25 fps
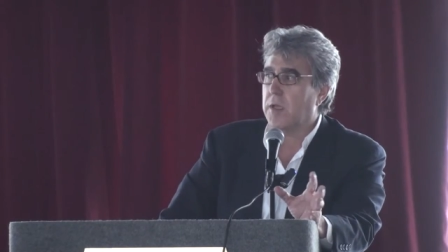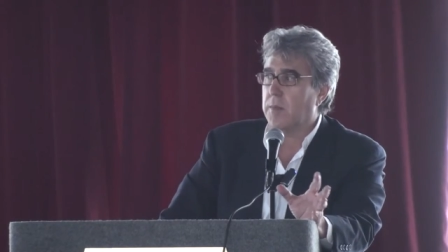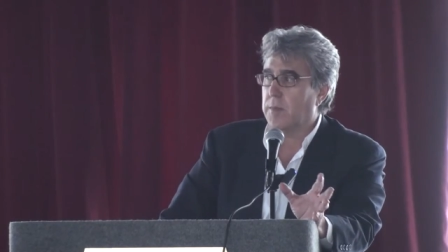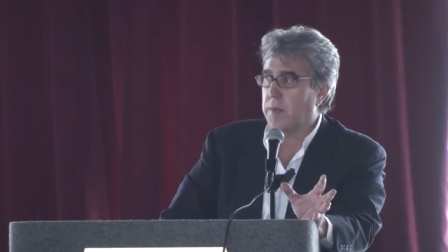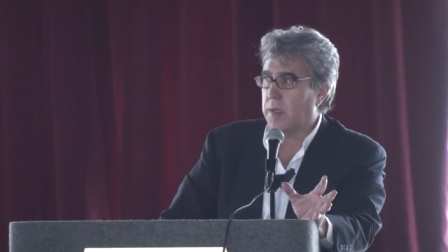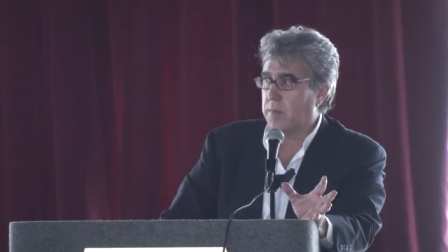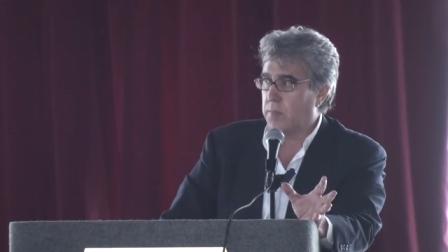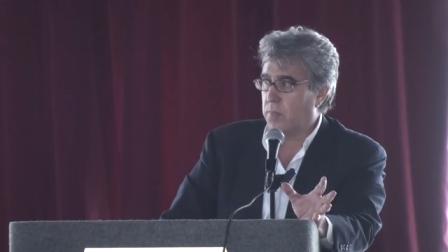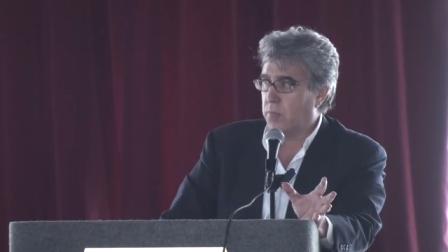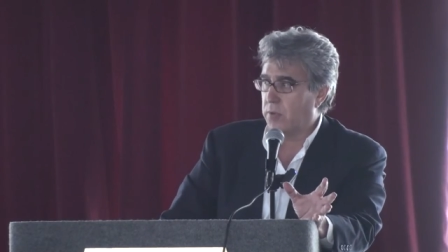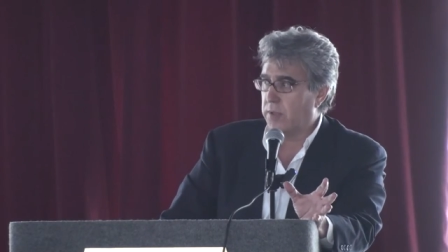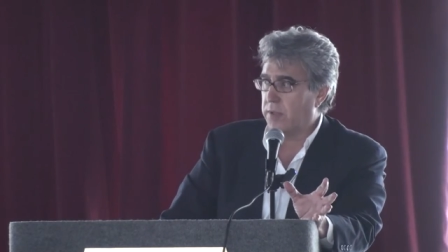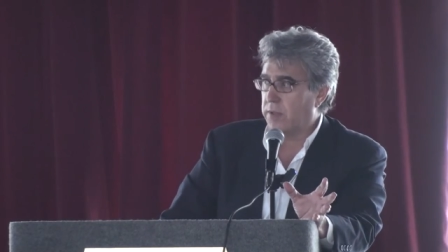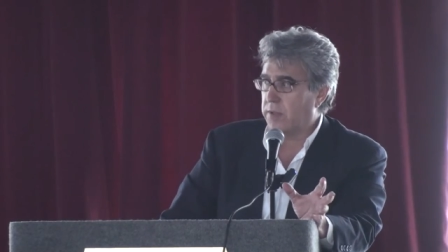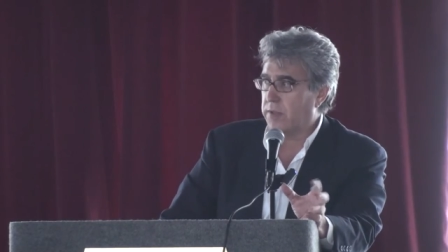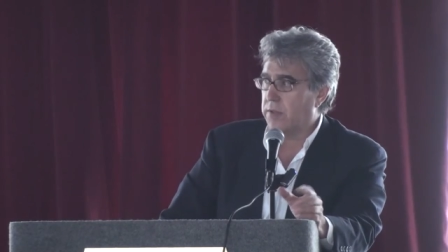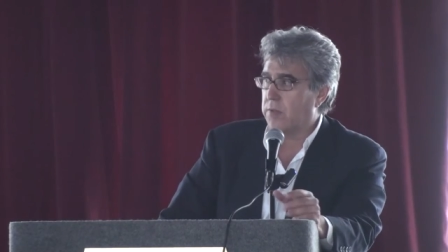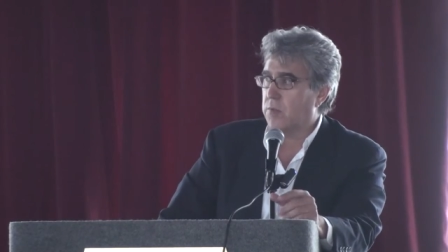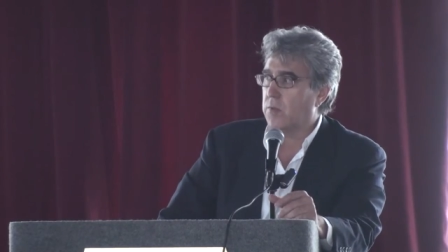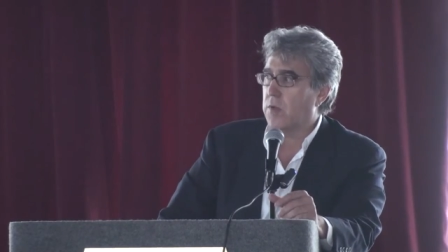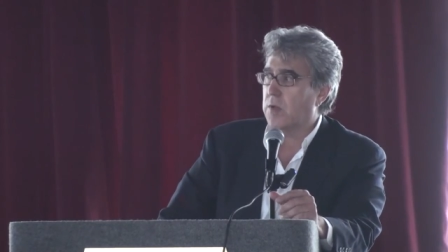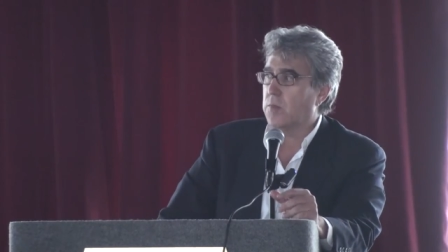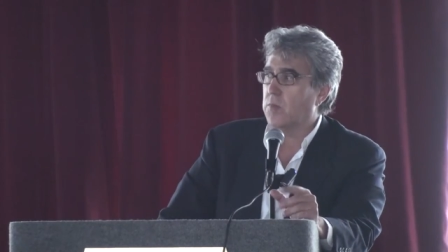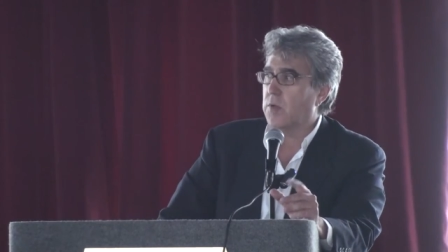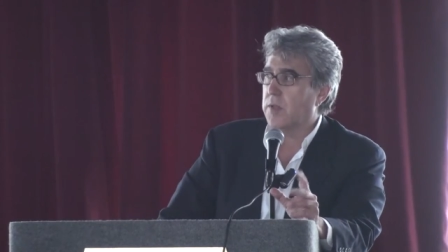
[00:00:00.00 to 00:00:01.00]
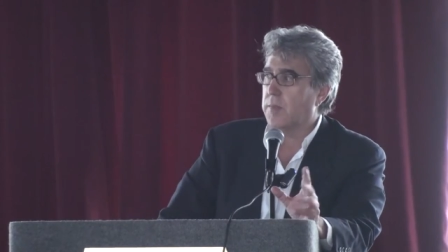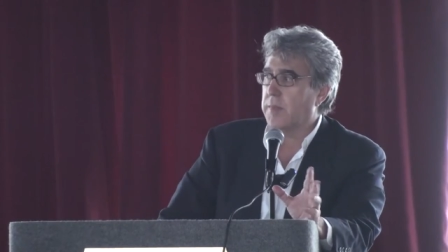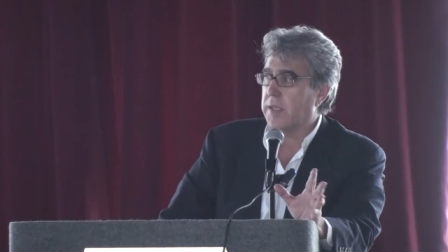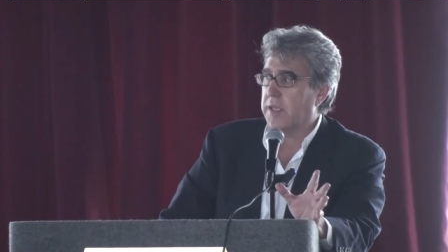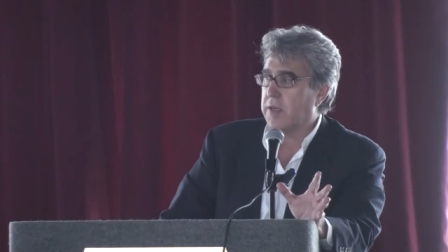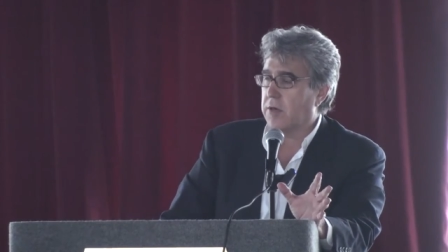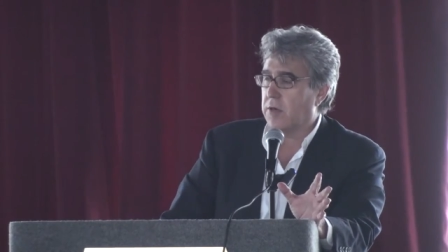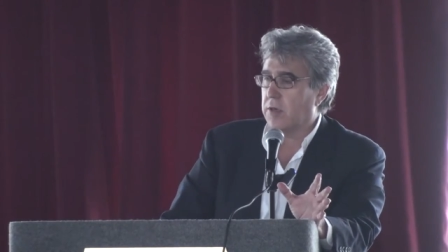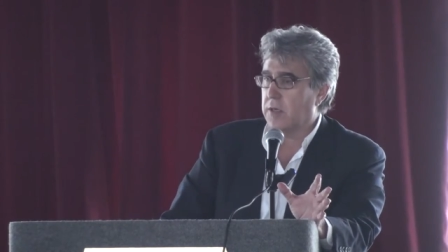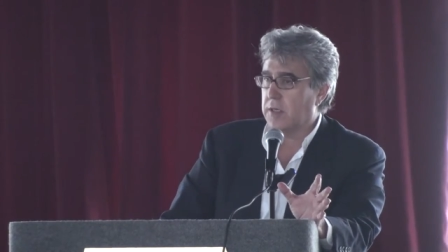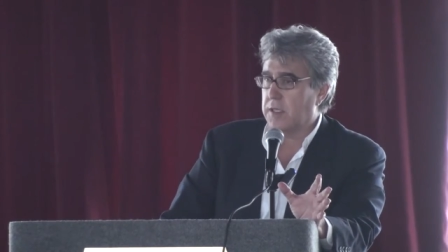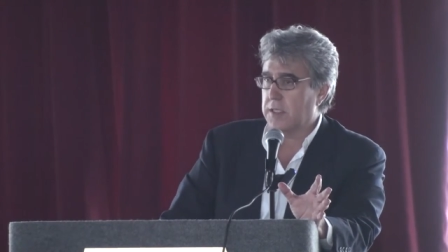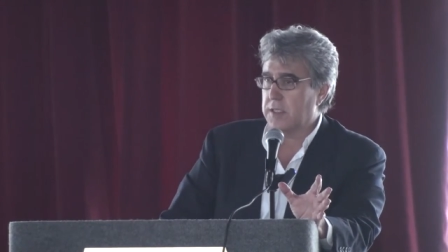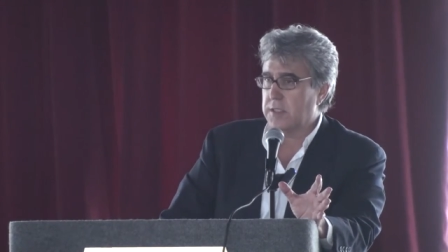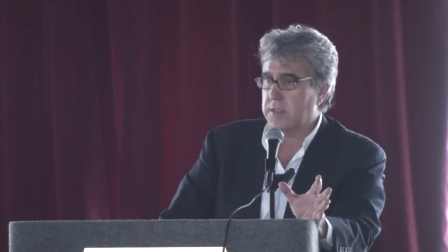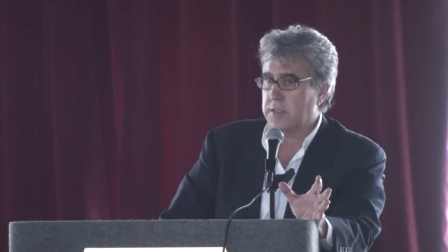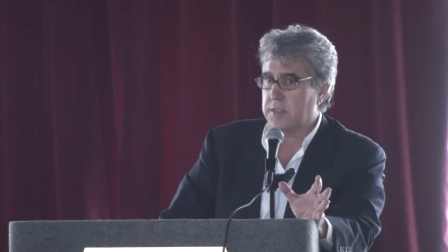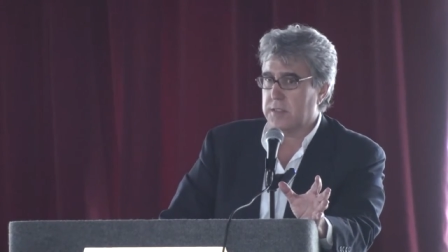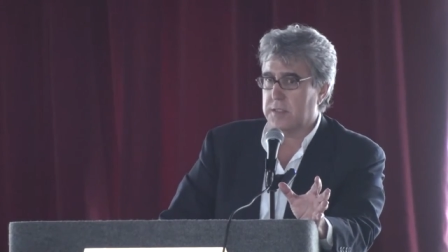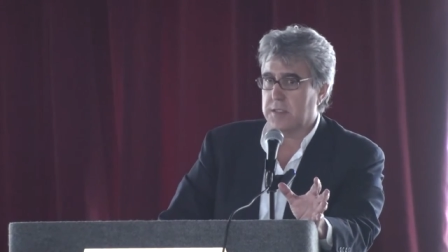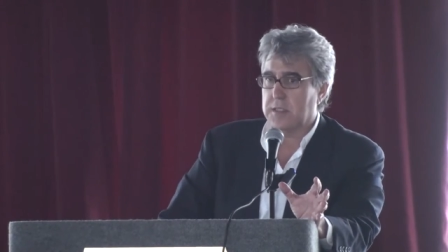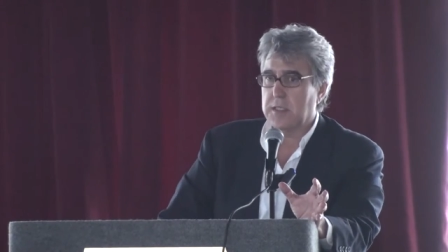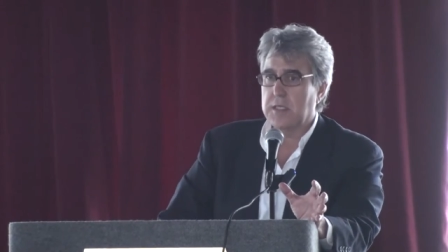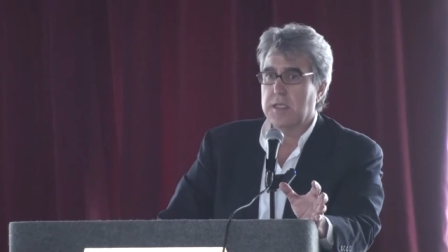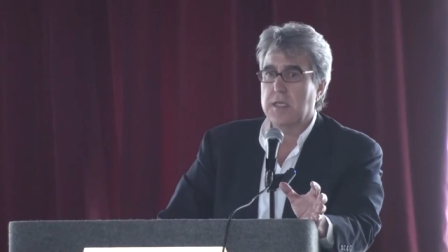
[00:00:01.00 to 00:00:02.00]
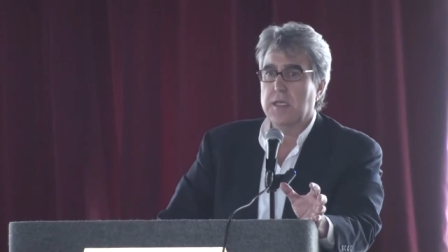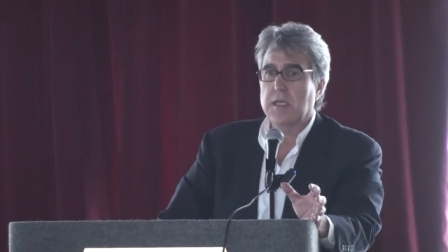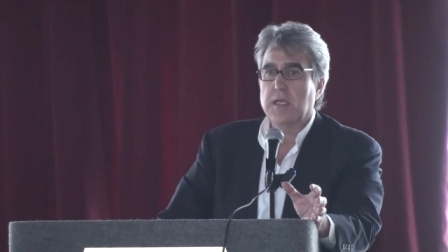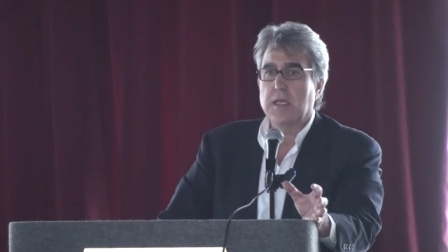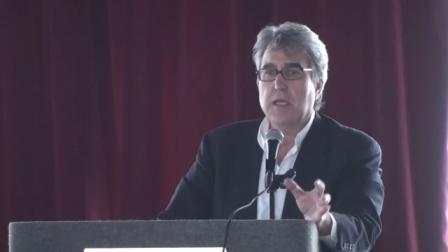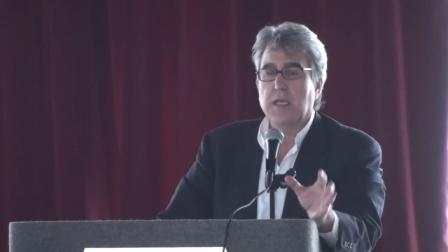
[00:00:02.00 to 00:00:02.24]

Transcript: come up with when we make our list